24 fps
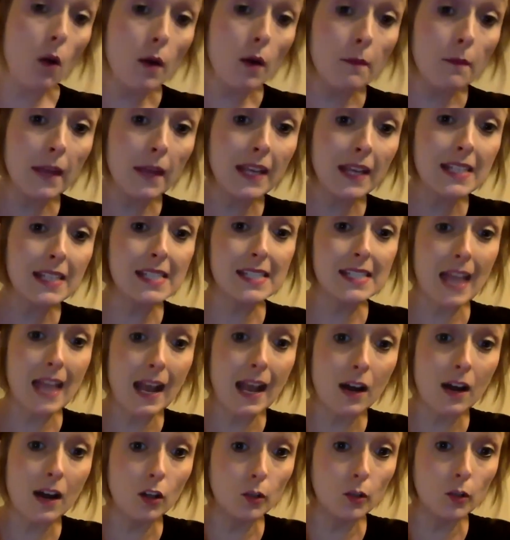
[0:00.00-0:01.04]
it makes
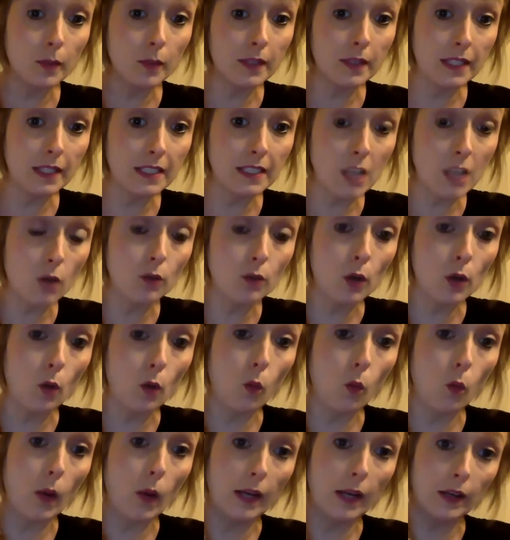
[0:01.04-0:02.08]
sound, but they don't know
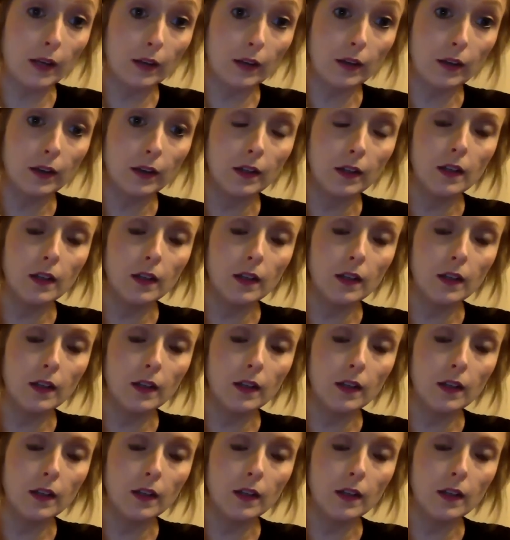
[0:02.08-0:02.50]
where.